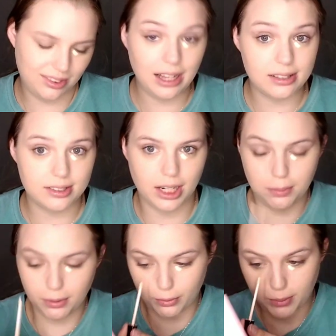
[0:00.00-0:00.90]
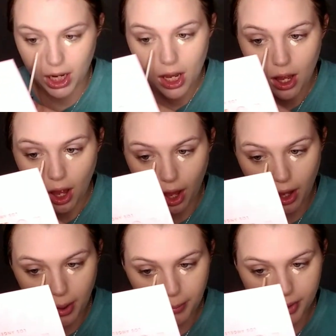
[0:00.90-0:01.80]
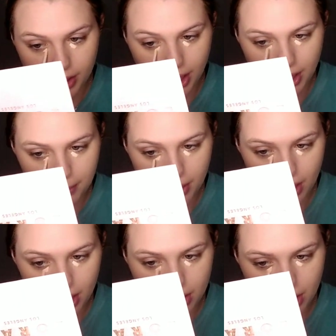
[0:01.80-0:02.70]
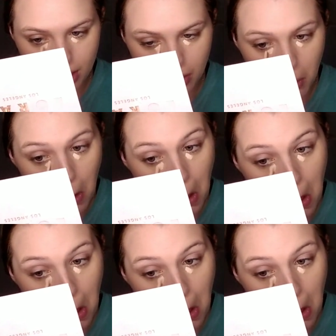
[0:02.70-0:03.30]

that's a tiny bit for me, a tiny bit at the inner